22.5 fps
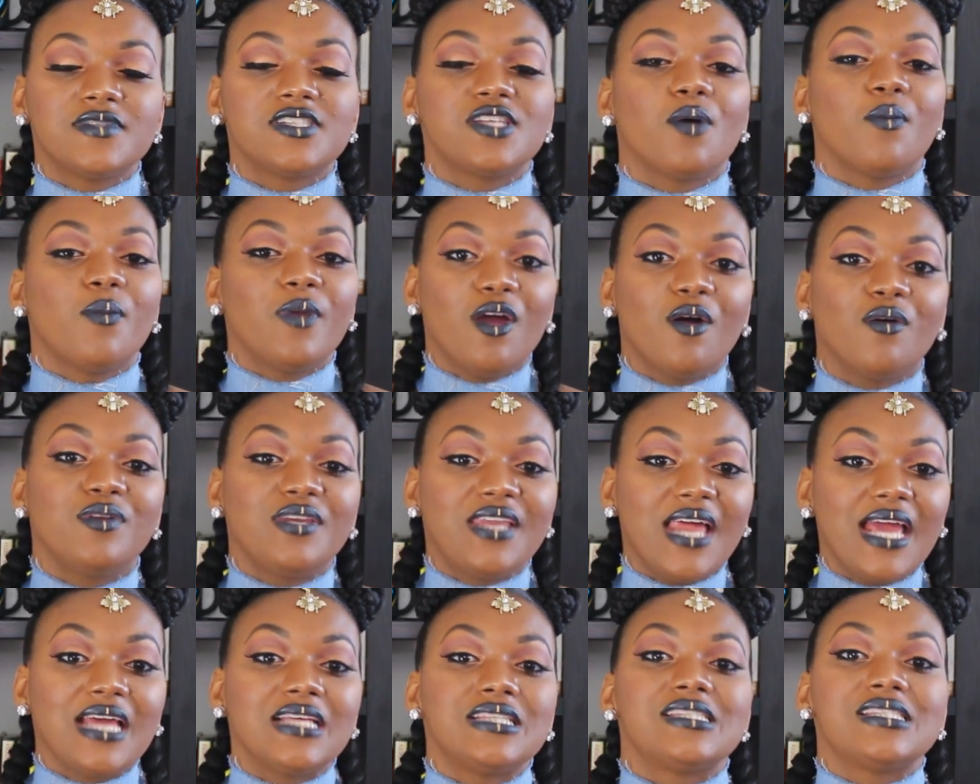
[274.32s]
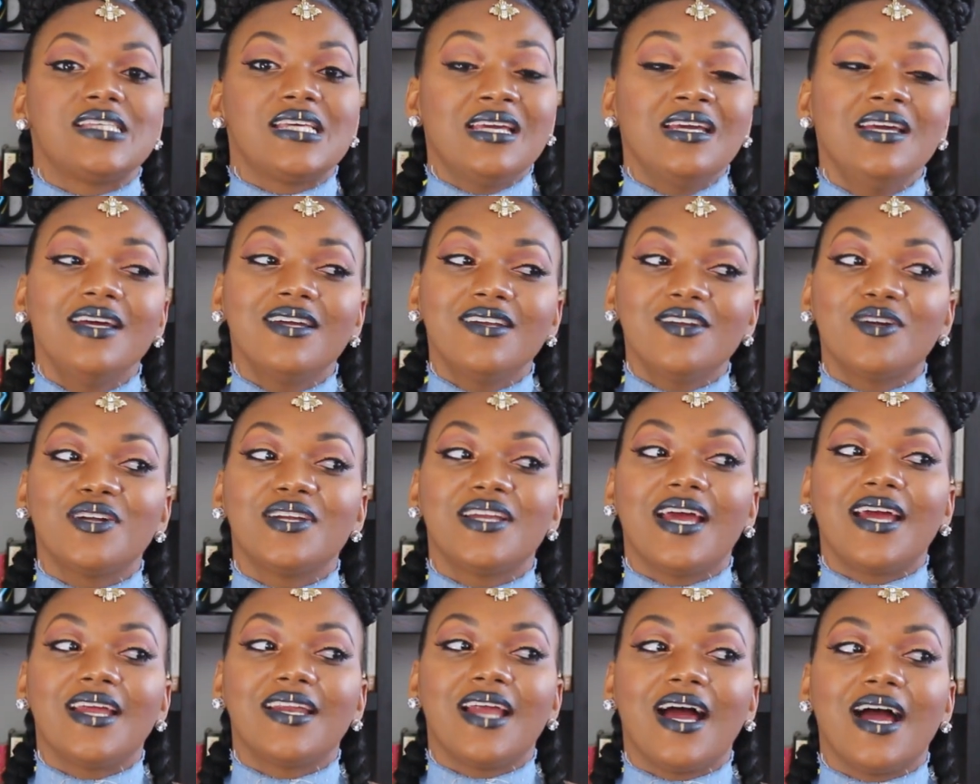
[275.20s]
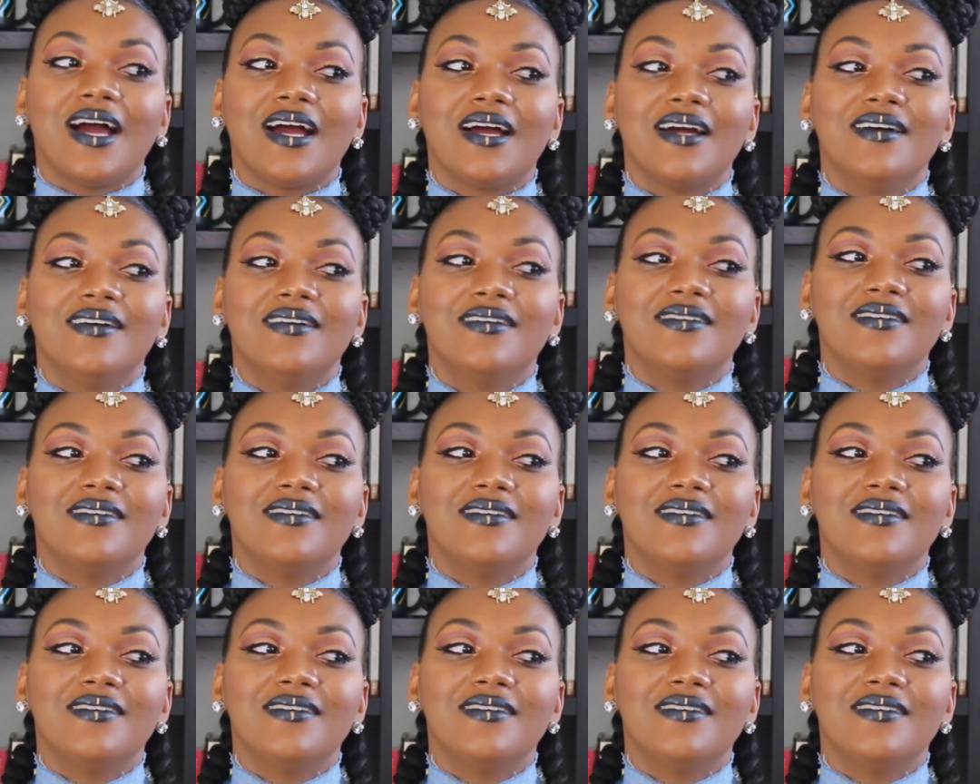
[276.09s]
So we on day 10 or day 9?